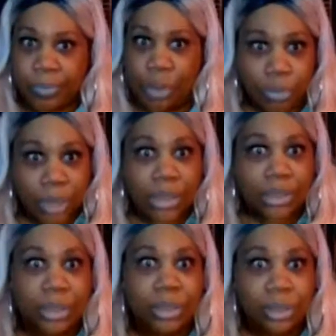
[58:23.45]
don't they
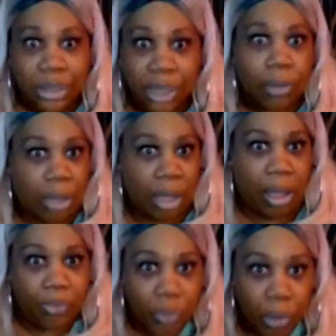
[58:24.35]
still sell
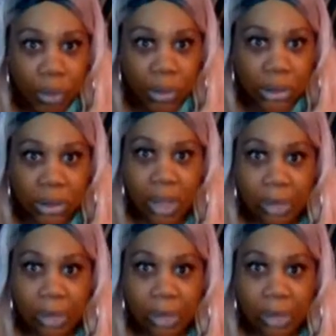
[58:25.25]
coveralls?